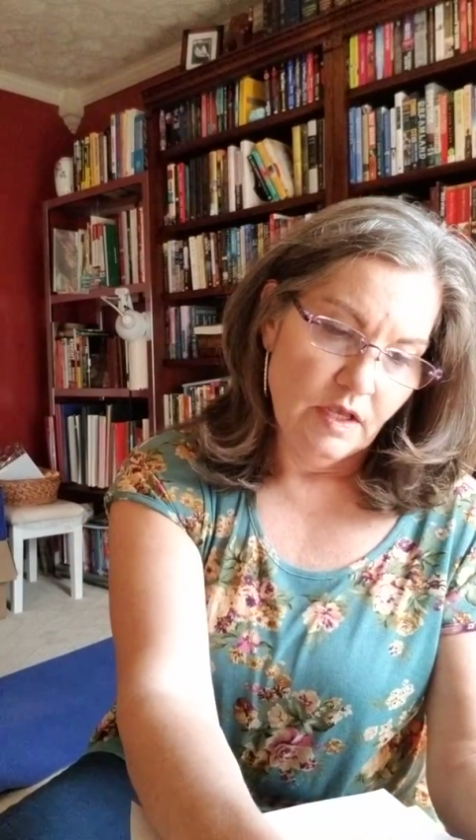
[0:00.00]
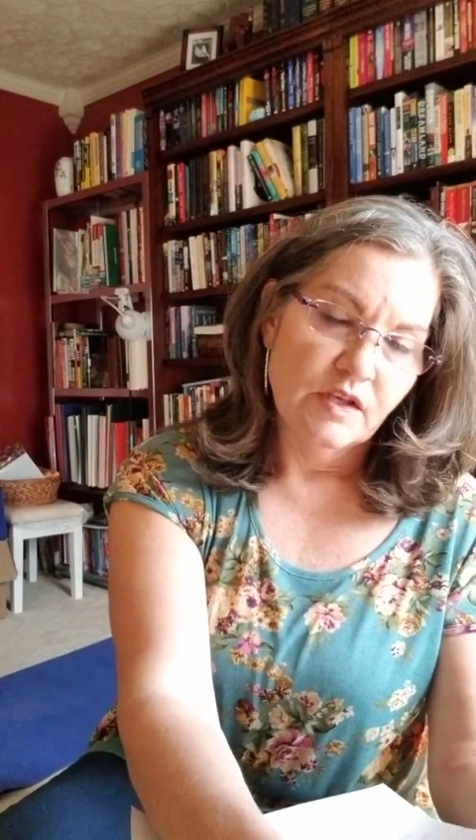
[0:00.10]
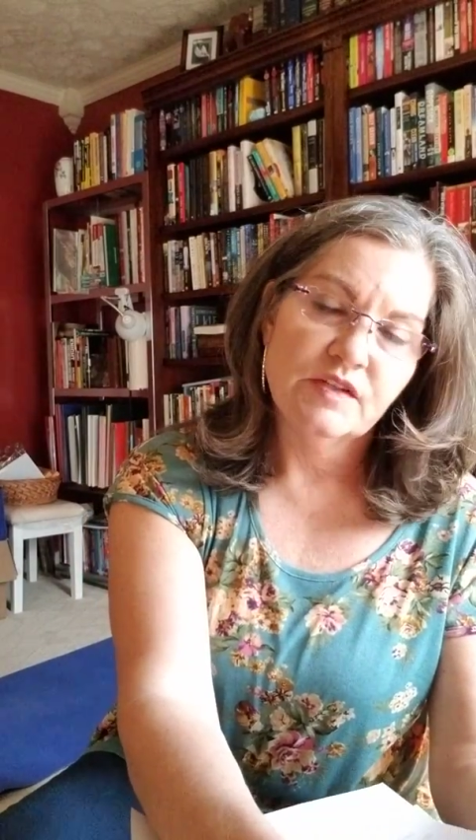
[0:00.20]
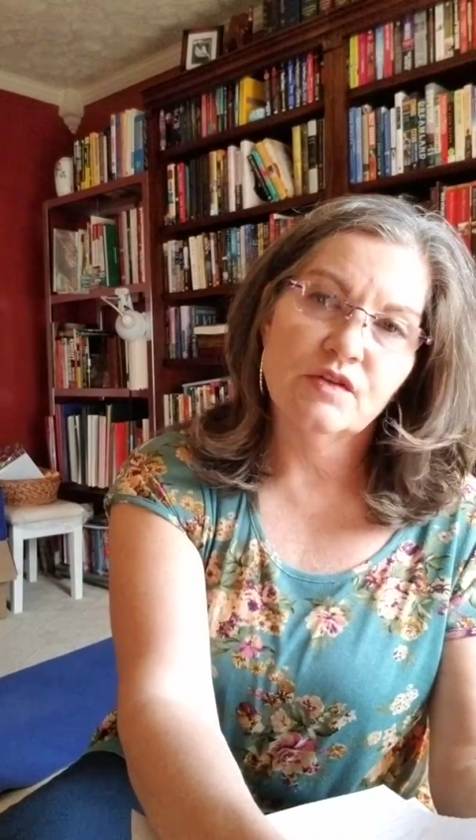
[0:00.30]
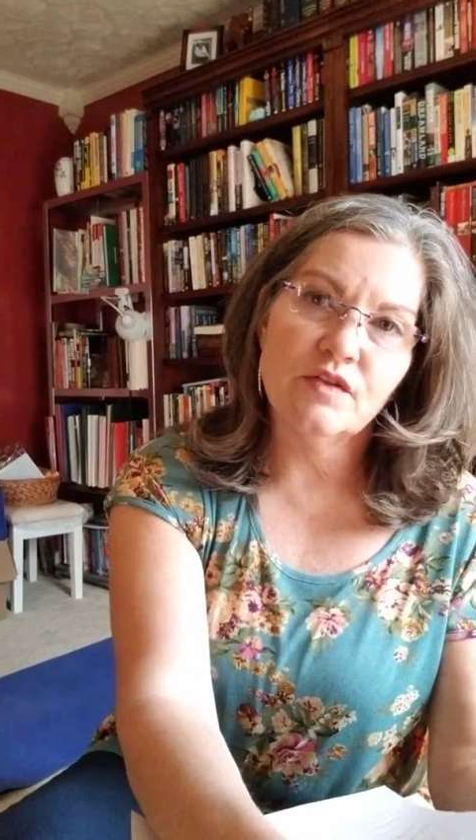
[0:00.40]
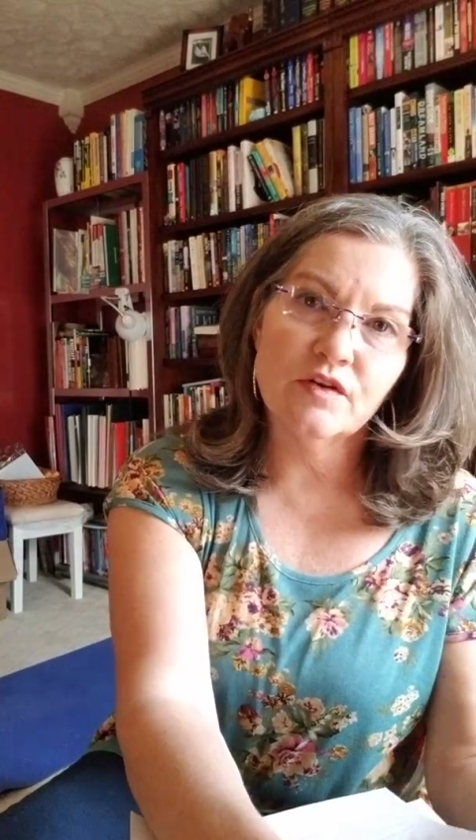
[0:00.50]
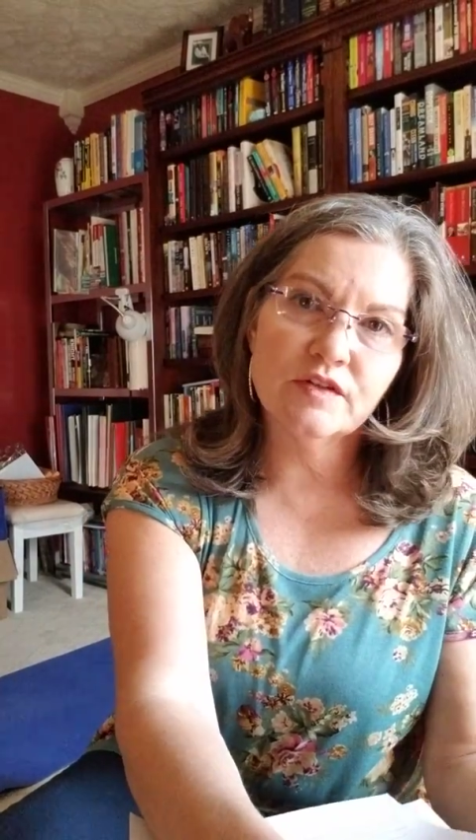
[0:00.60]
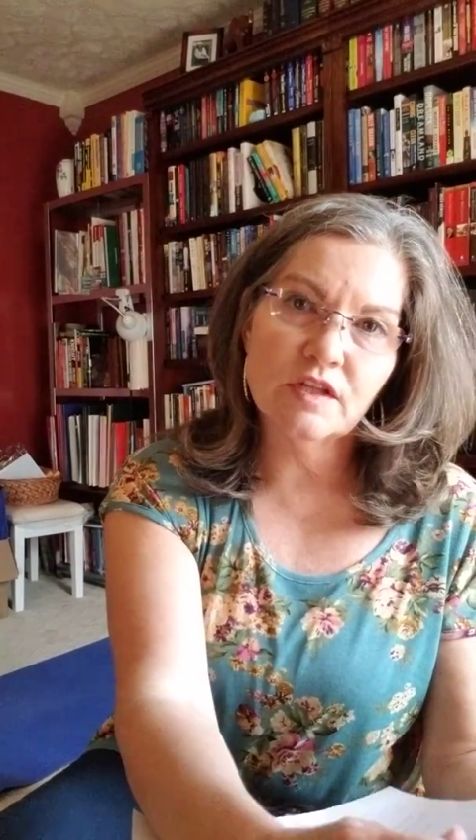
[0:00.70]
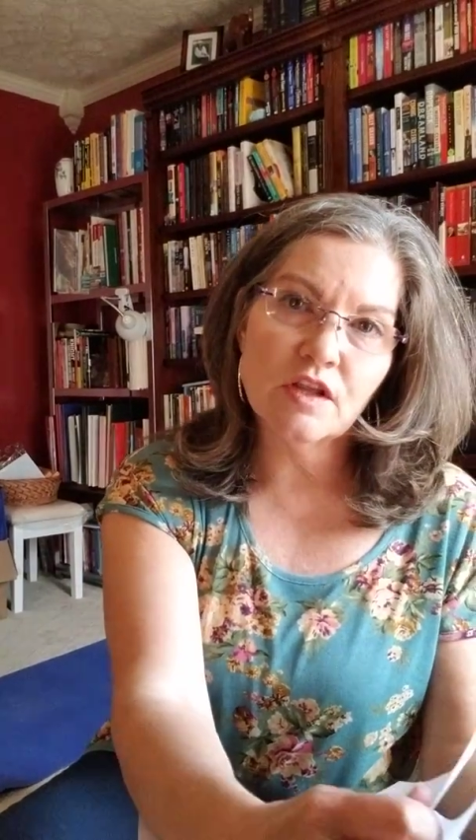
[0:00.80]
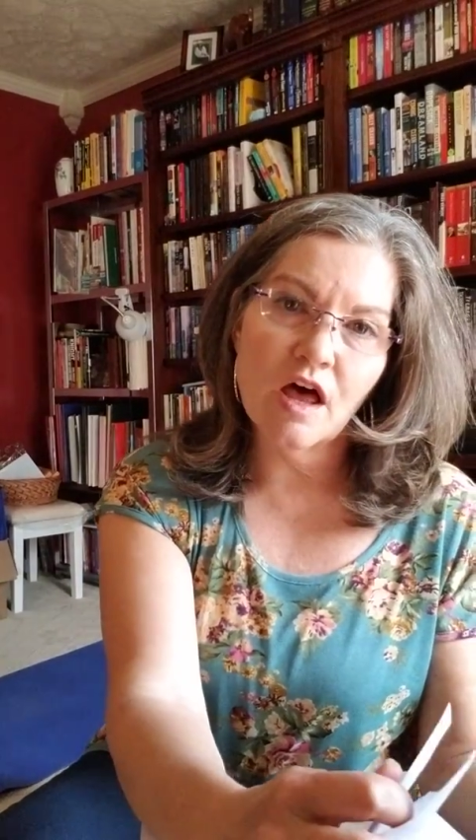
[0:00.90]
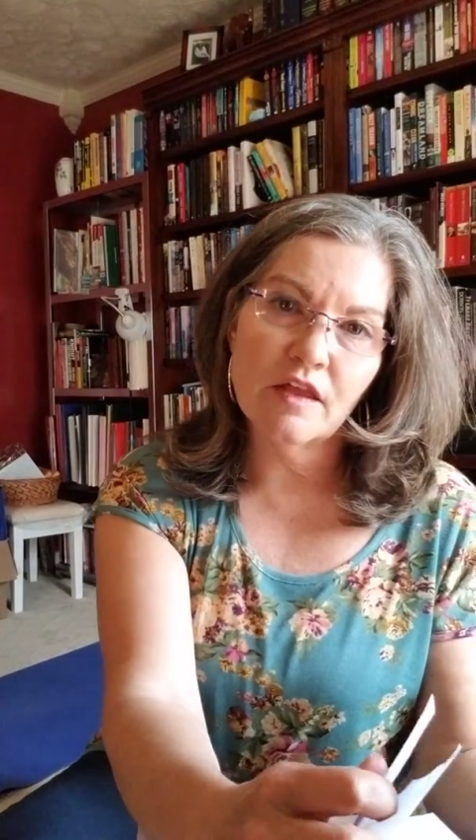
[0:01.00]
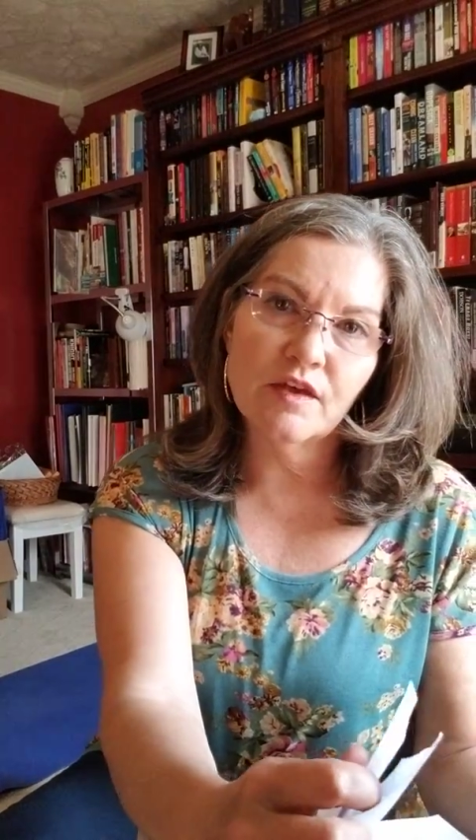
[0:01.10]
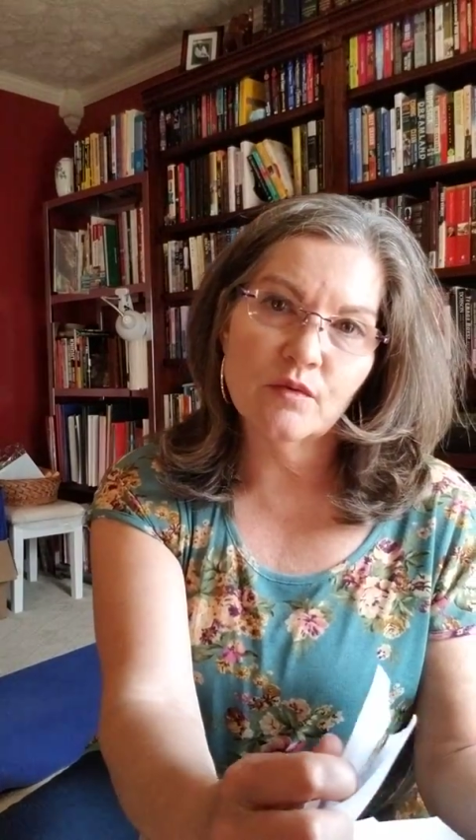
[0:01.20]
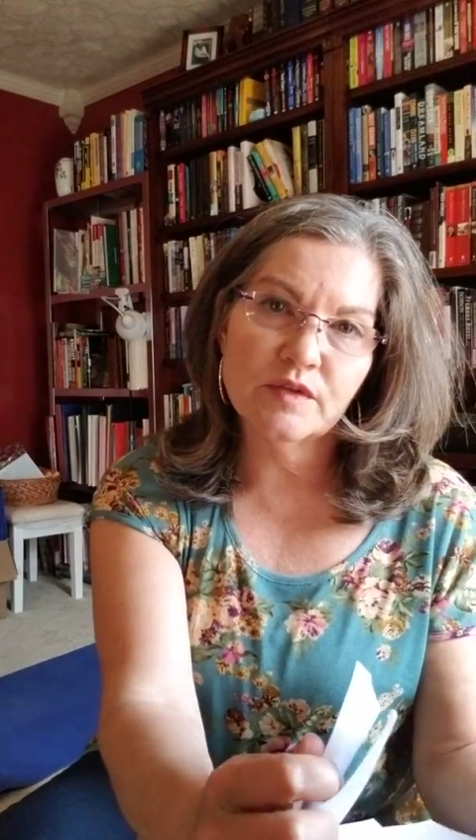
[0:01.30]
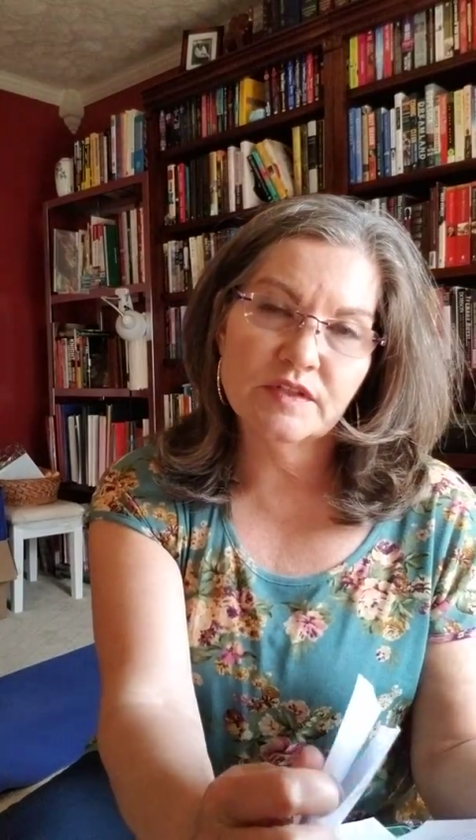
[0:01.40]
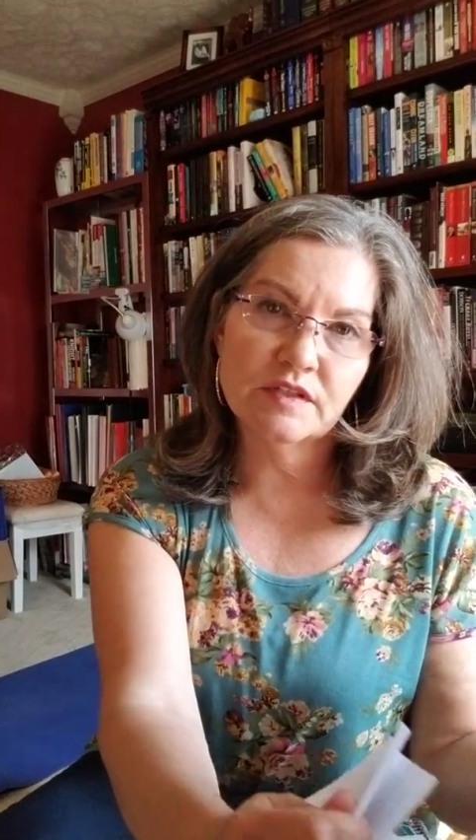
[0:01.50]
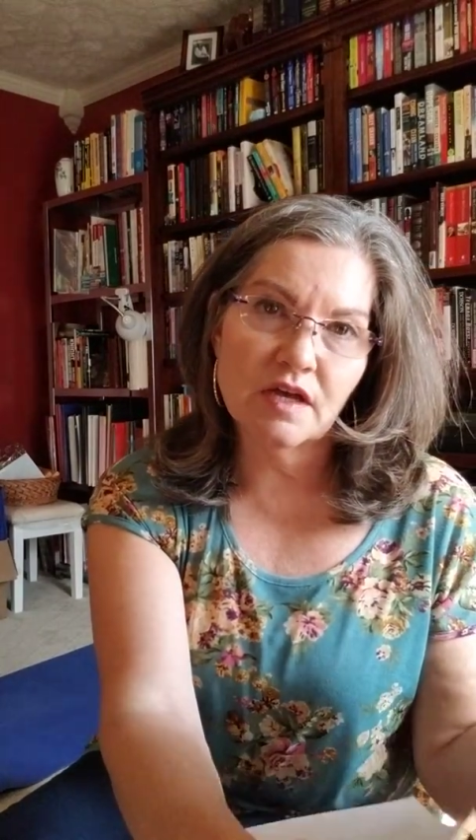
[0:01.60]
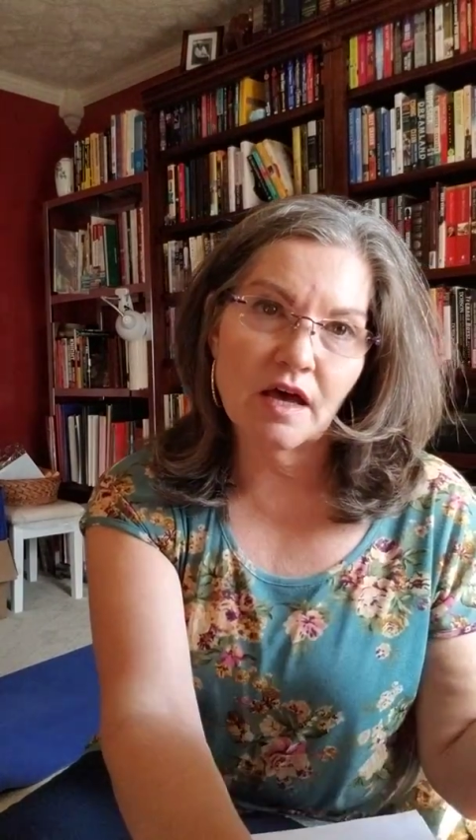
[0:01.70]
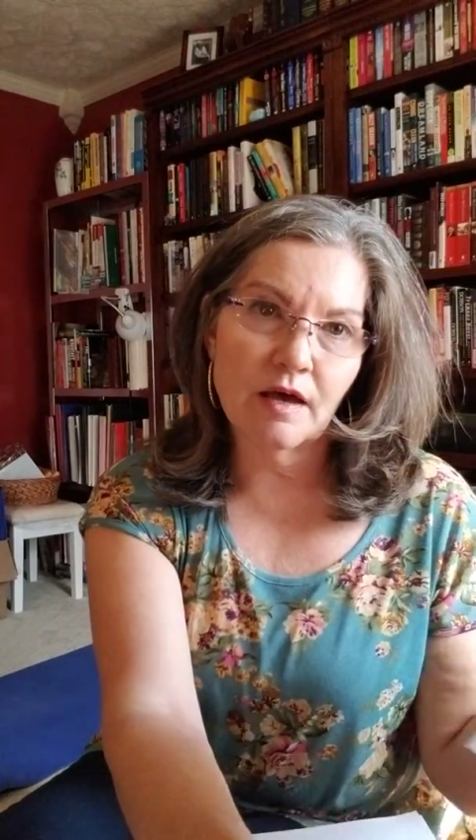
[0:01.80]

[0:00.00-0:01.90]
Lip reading: So there is a law that was